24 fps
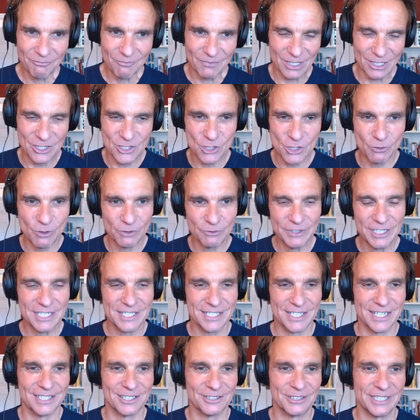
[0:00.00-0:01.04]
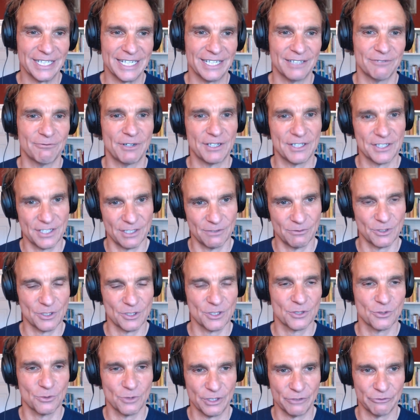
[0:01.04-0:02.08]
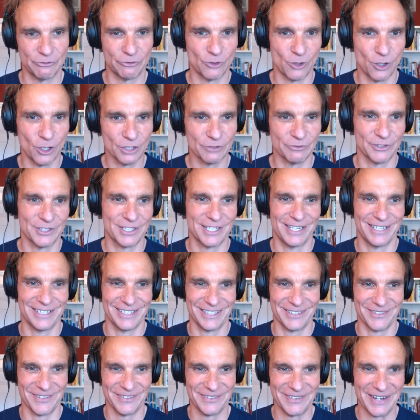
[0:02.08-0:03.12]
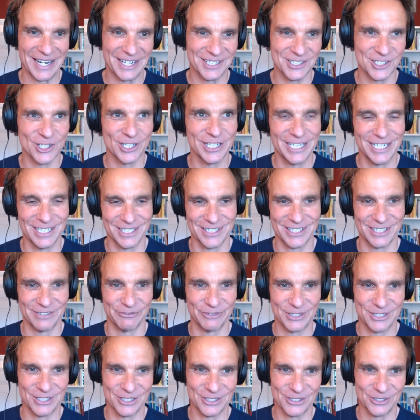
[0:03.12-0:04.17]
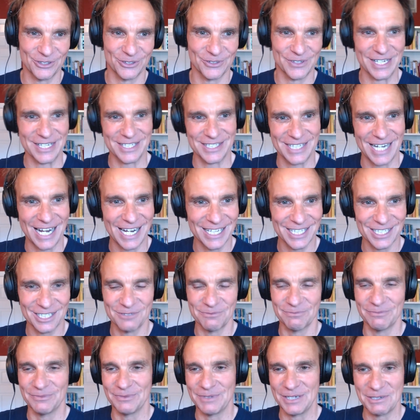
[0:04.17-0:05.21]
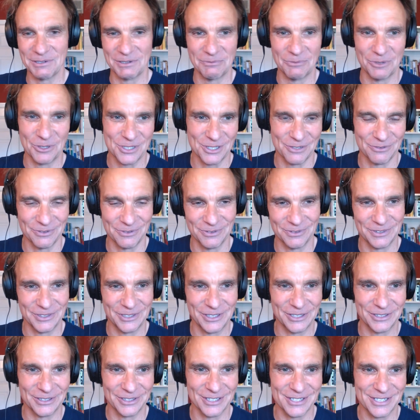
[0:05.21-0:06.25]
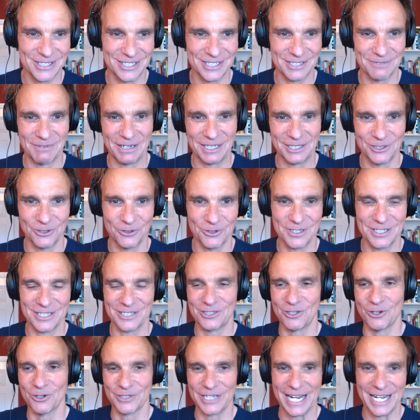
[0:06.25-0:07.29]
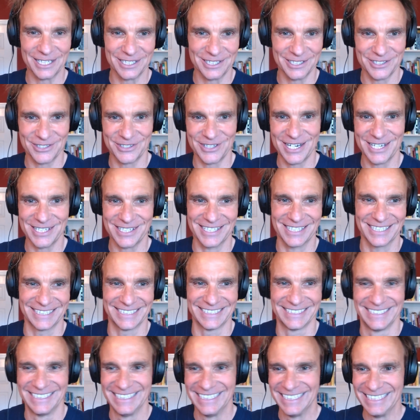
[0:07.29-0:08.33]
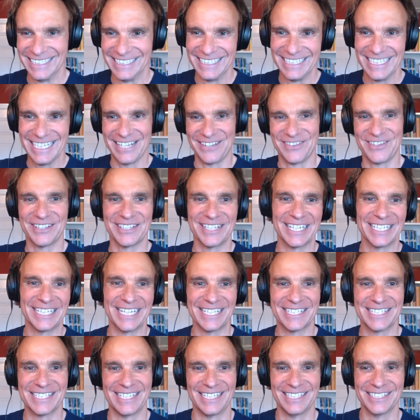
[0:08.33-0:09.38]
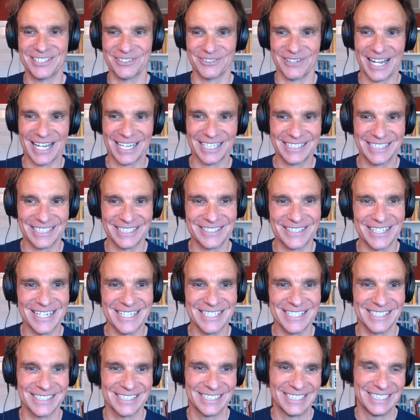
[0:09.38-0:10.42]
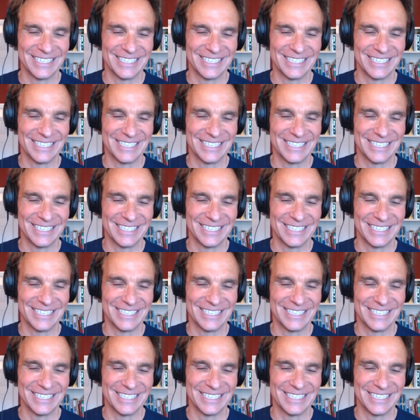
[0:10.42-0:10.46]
So what we said, okay, when someone's doing fraud, we're sending them. Actually, here in San Francisco, there's an island. Maybe most of your listeners might know it. It's called Alcatraz, and then they get sent to Alcatraz.